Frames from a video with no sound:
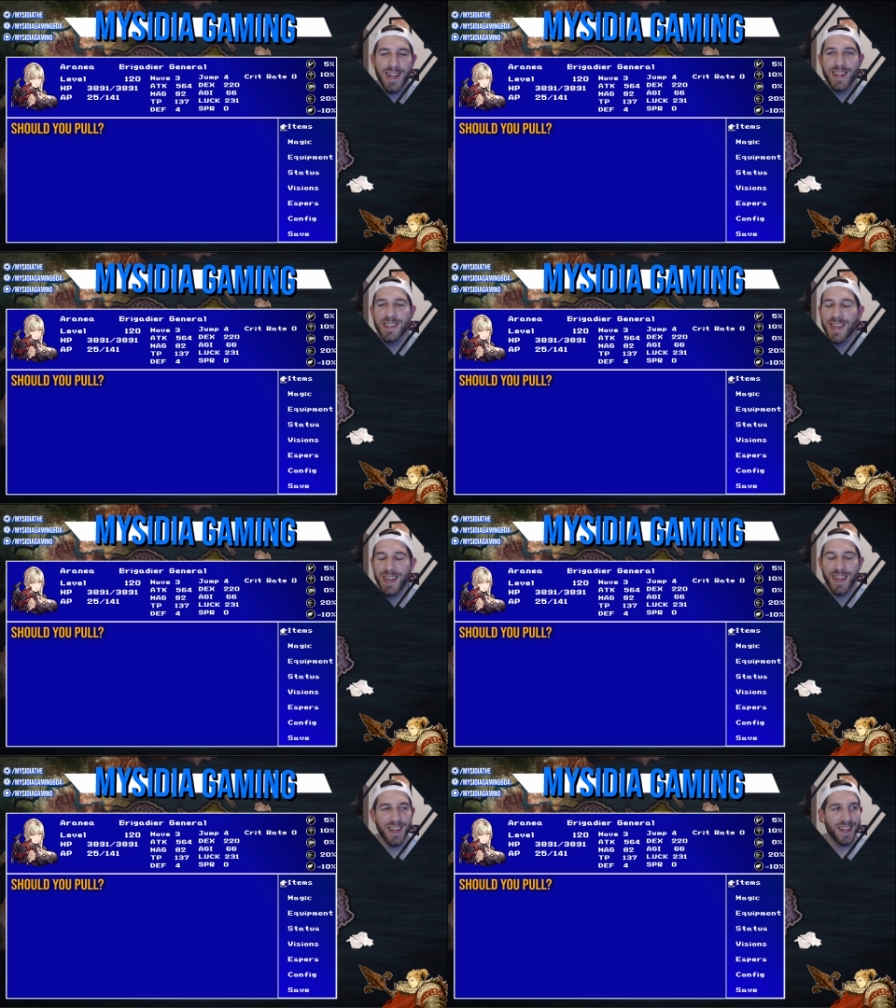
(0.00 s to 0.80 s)
And
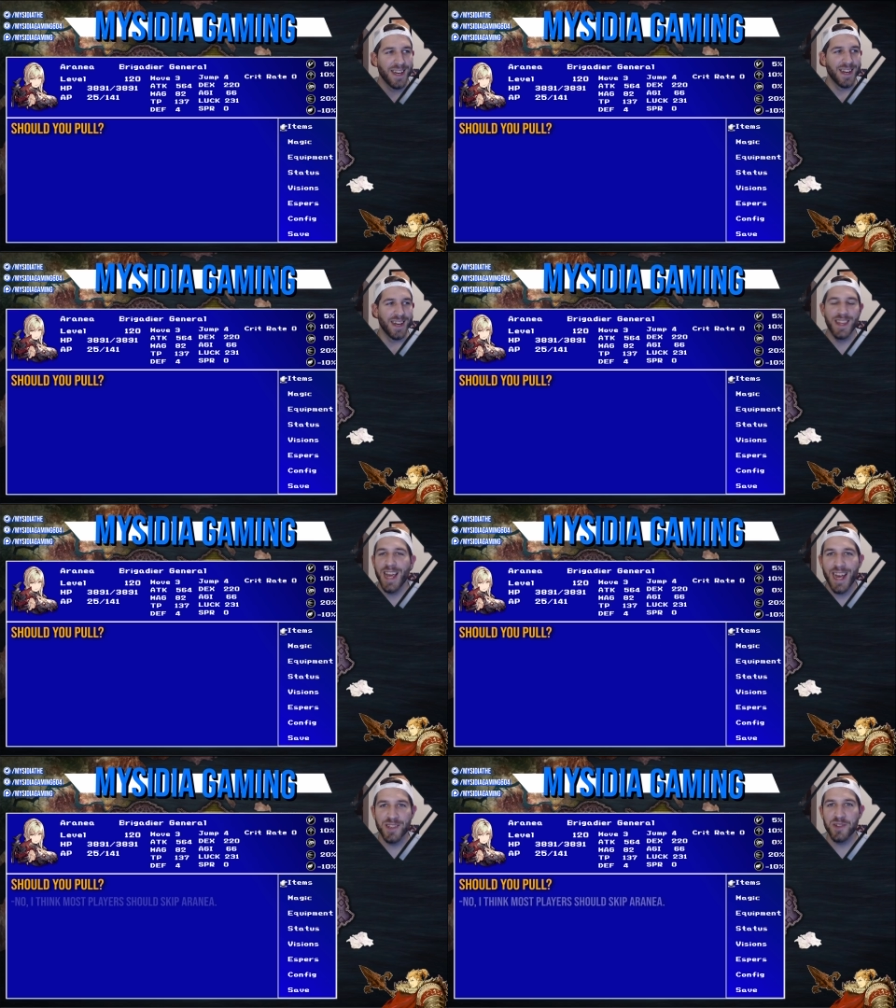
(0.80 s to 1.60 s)

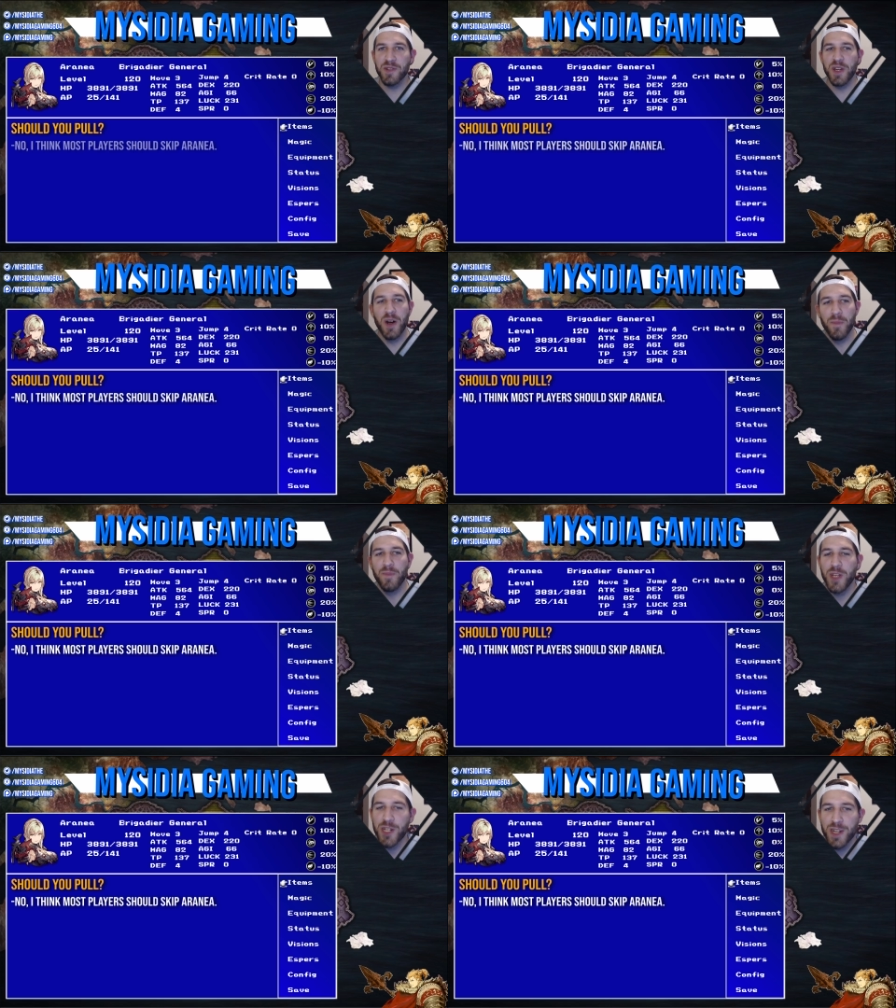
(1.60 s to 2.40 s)
the answer is no,
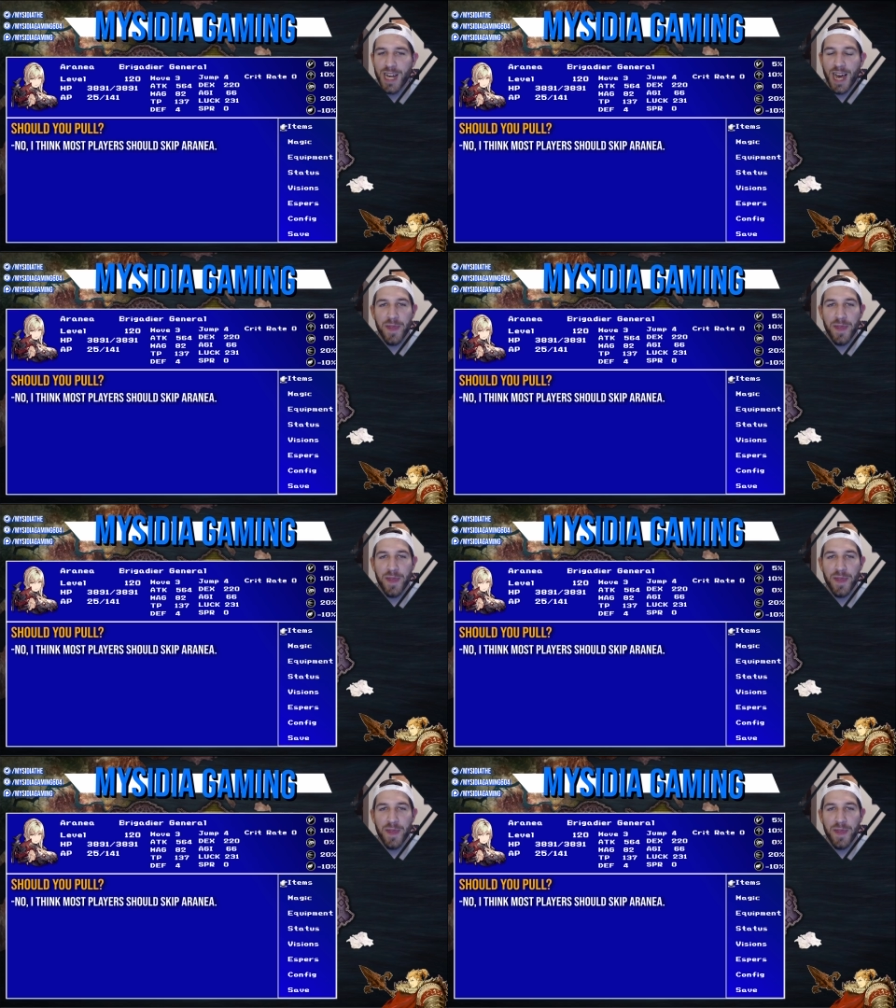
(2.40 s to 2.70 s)
you shouldn't.